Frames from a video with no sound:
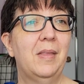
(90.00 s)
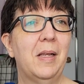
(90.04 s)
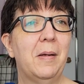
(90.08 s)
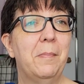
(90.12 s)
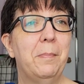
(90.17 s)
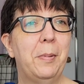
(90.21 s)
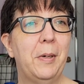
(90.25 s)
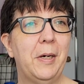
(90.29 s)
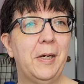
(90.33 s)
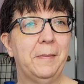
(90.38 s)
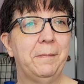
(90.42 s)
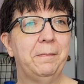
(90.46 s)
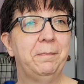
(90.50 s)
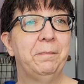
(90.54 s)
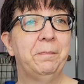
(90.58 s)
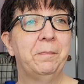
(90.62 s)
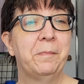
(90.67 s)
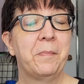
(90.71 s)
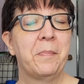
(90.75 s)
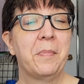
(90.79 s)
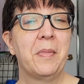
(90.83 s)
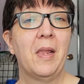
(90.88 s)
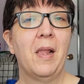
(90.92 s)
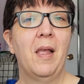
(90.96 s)
But
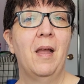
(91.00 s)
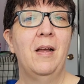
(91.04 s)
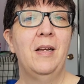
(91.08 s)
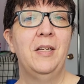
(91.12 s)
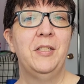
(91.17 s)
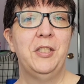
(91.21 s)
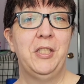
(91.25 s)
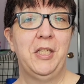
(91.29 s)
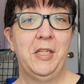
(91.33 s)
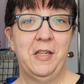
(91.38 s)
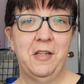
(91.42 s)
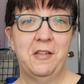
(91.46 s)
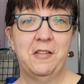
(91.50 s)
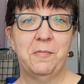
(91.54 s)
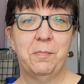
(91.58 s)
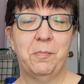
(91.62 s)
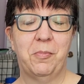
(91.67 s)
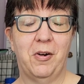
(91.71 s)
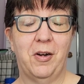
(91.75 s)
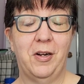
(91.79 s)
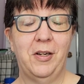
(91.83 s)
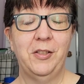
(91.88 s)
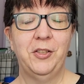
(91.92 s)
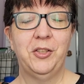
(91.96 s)
Sheila's
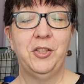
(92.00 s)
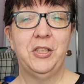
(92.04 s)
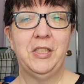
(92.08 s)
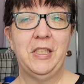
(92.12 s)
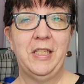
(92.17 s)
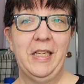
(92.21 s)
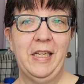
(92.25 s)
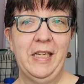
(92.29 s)
brush